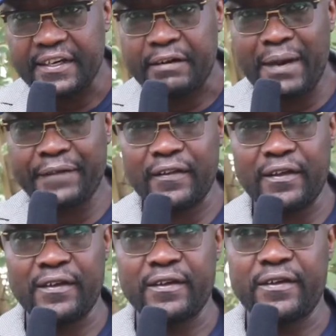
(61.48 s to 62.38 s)
But
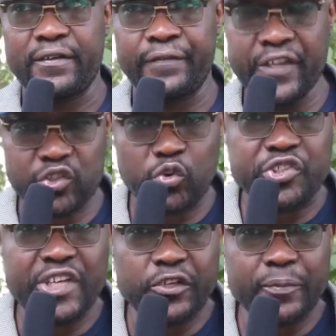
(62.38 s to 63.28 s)
these two
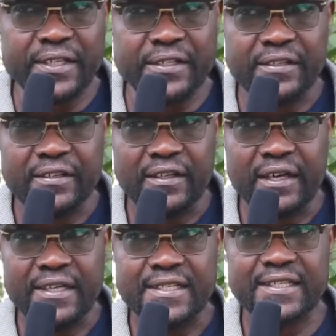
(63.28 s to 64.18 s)
gentlemen
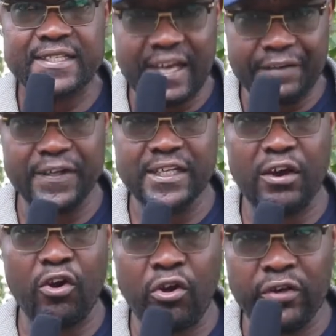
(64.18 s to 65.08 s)
suffered
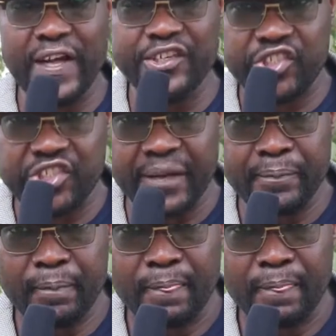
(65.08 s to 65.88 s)
all that shame.